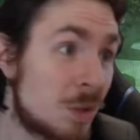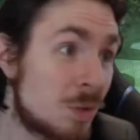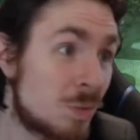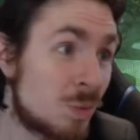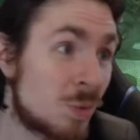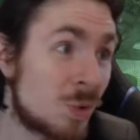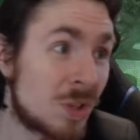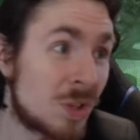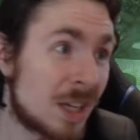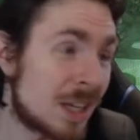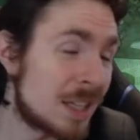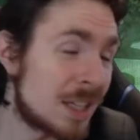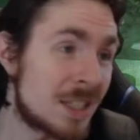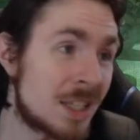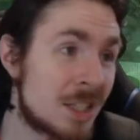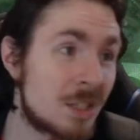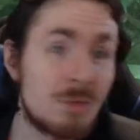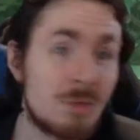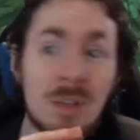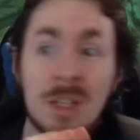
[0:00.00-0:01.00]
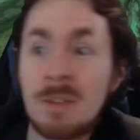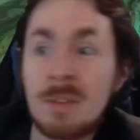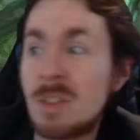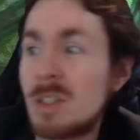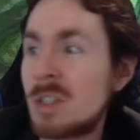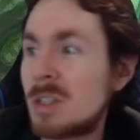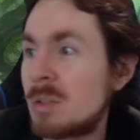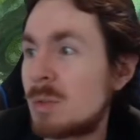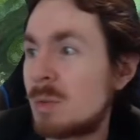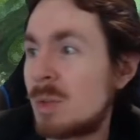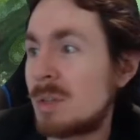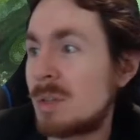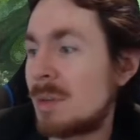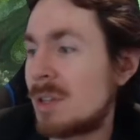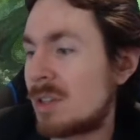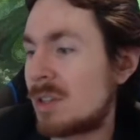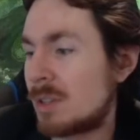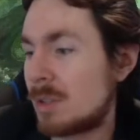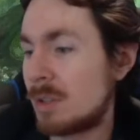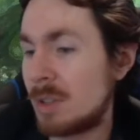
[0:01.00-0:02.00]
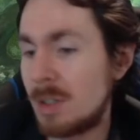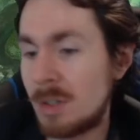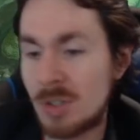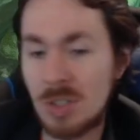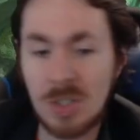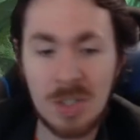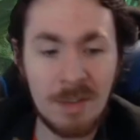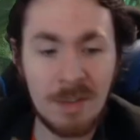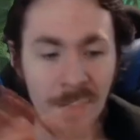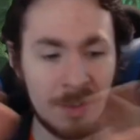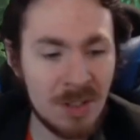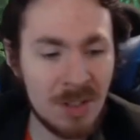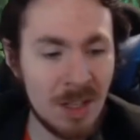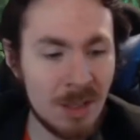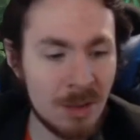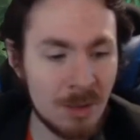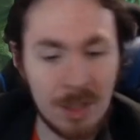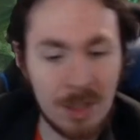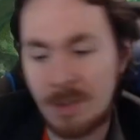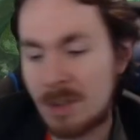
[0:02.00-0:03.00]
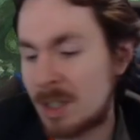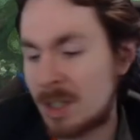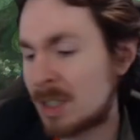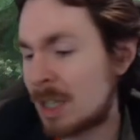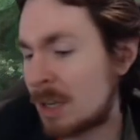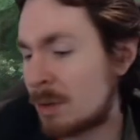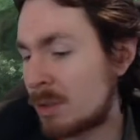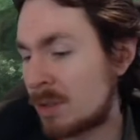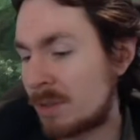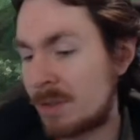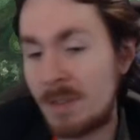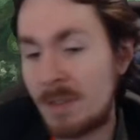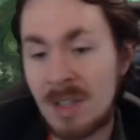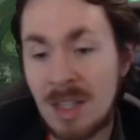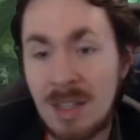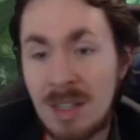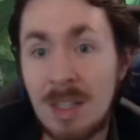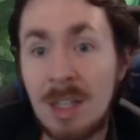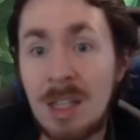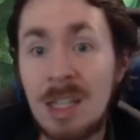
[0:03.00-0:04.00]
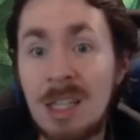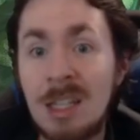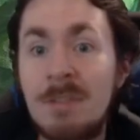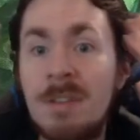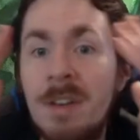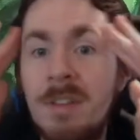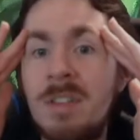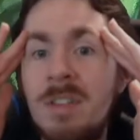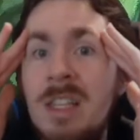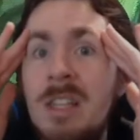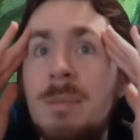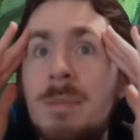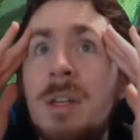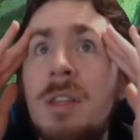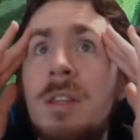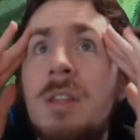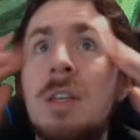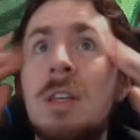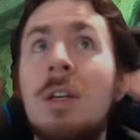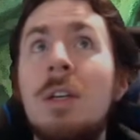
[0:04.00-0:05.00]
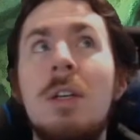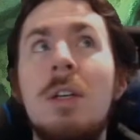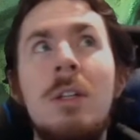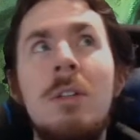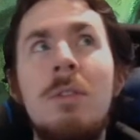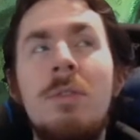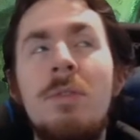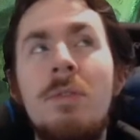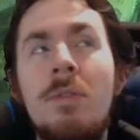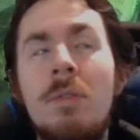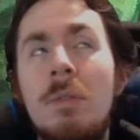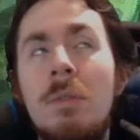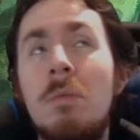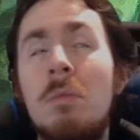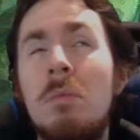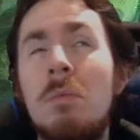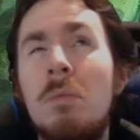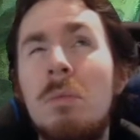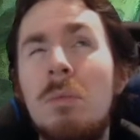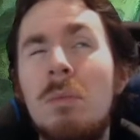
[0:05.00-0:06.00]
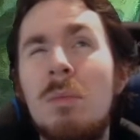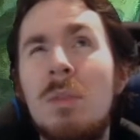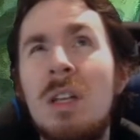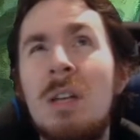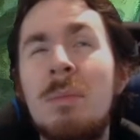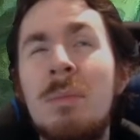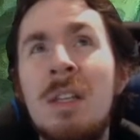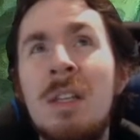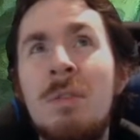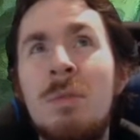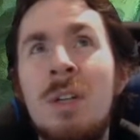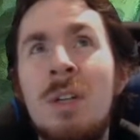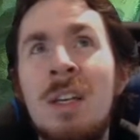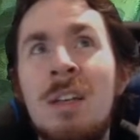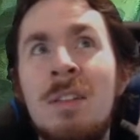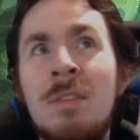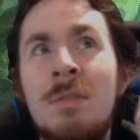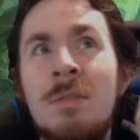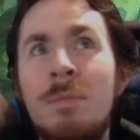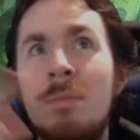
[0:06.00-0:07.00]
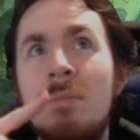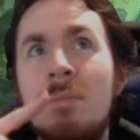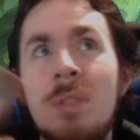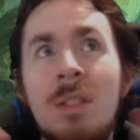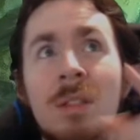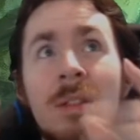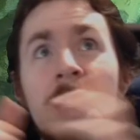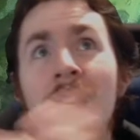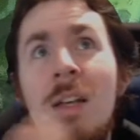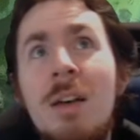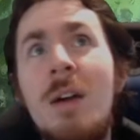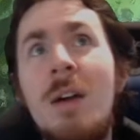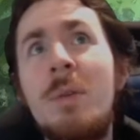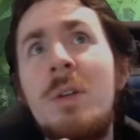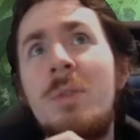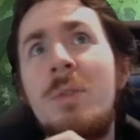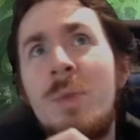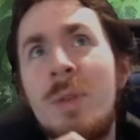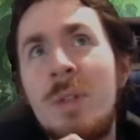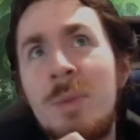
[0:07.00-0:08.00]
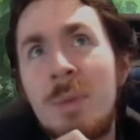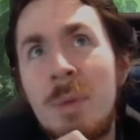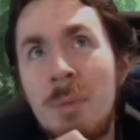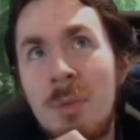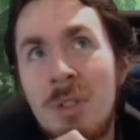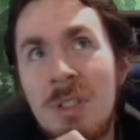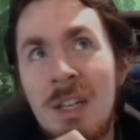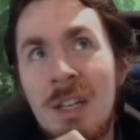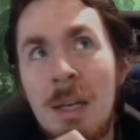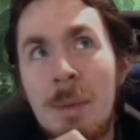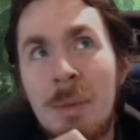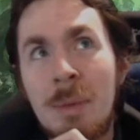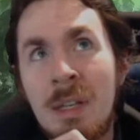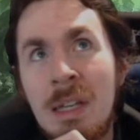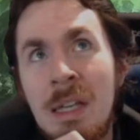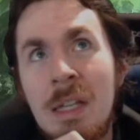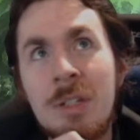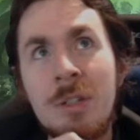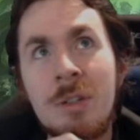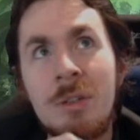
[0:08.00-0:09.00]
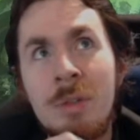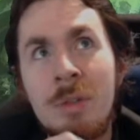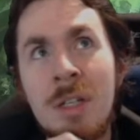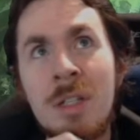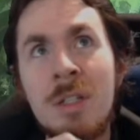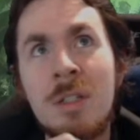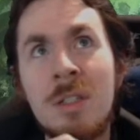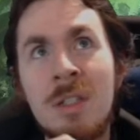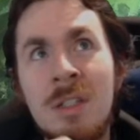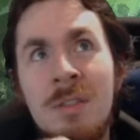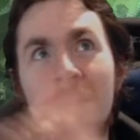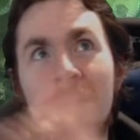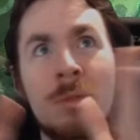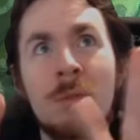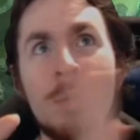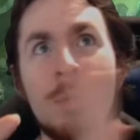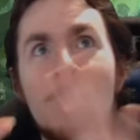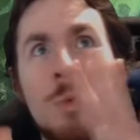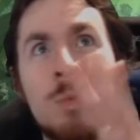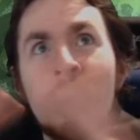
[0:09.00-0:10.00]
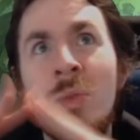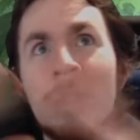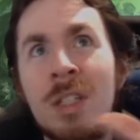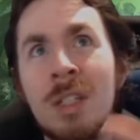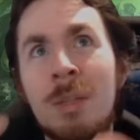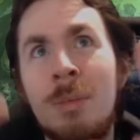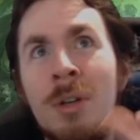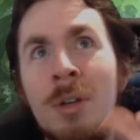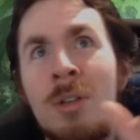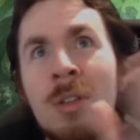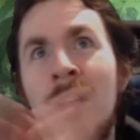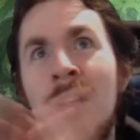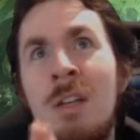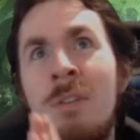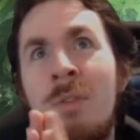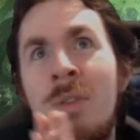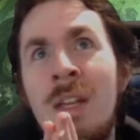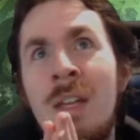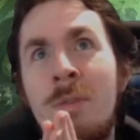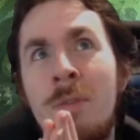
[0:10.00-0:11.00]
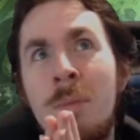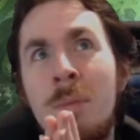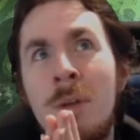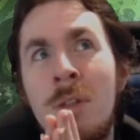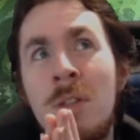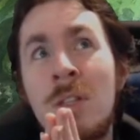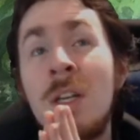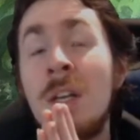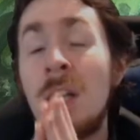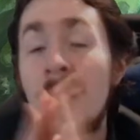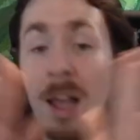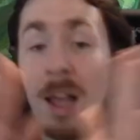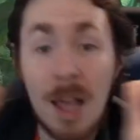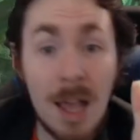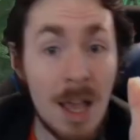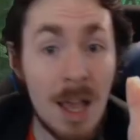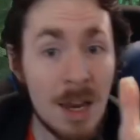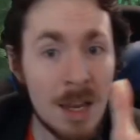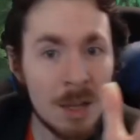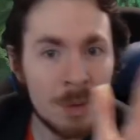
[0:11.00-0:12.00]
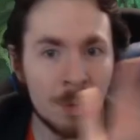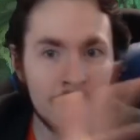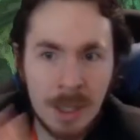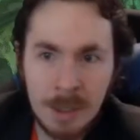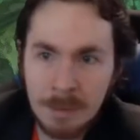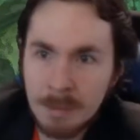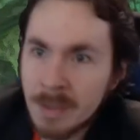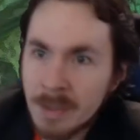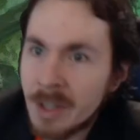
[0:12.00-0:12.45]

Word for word: Worth, I guess that's relevant. You know, what month? Who knows? Just the 15th. The 15th hour, the 15th day, the 15th month. Hmm. I mean, if we have... I wonder if we spent more time like ancient Greece and stuff and Rome was like a bigger thing, if we'd have more months. Anyway,